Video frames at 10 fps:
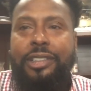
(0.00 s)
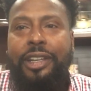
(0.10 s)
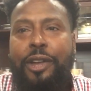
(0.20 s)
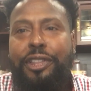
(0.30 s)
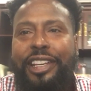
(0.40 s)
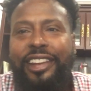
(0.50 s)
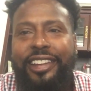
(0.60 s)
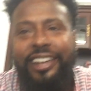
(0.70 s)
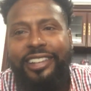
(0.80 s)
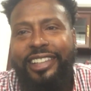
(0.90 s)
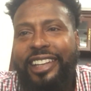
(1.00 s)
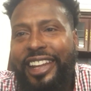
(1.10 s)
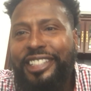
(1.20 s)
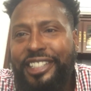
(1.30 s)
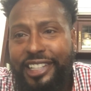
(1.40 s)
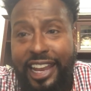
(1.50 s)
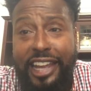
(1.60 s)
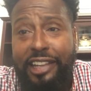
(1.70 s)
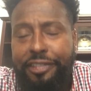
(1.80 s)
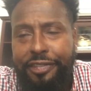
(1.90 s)
you know, the, the
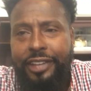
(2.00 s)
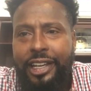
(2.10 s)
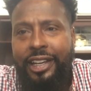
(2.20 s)
legislative,